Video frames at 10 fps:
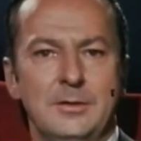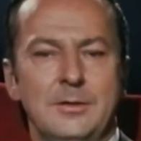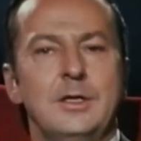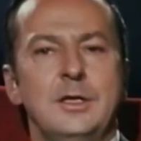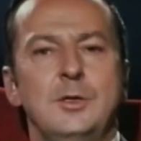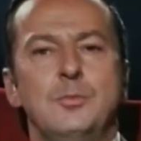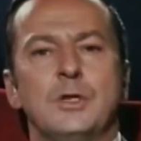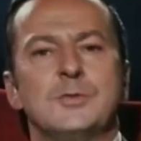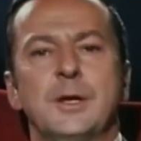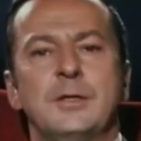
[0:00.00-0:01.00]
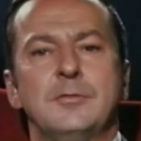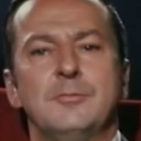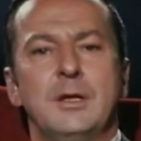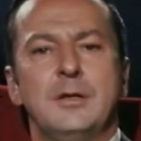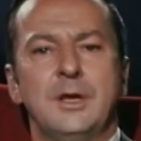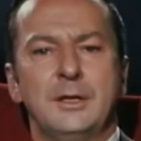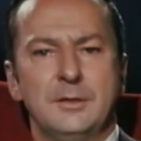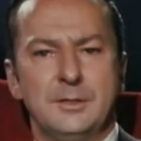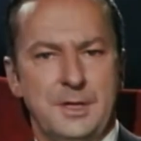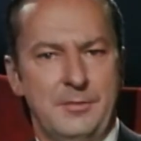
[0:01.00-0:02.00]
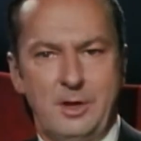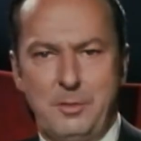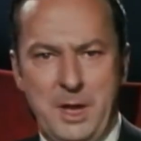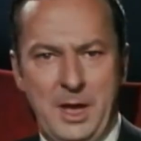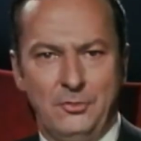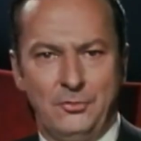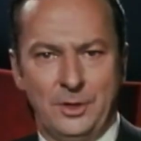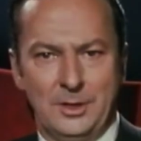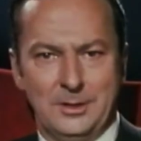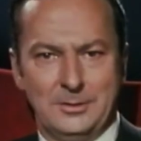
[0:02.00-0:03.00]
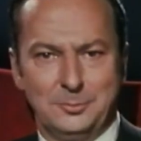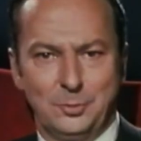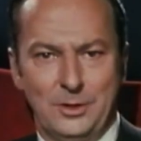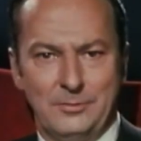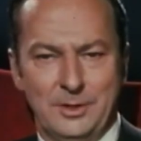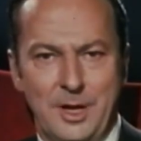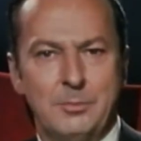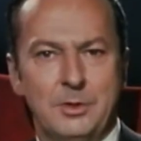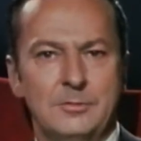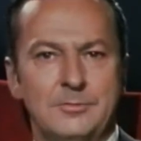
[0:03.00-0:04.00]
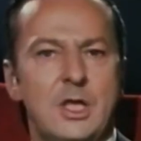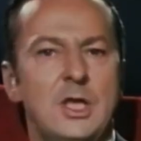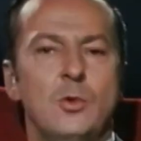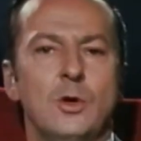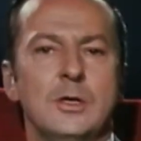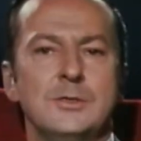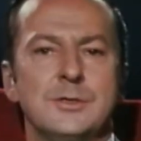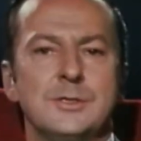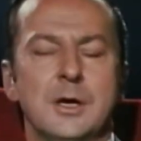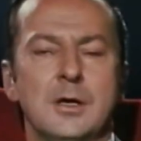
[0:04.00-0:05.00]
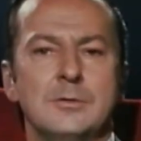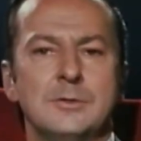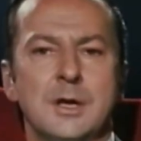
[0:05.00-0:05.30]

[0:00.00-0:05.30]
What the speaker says: The prospective meditator is given a mantra, one of a number of key words or sounds,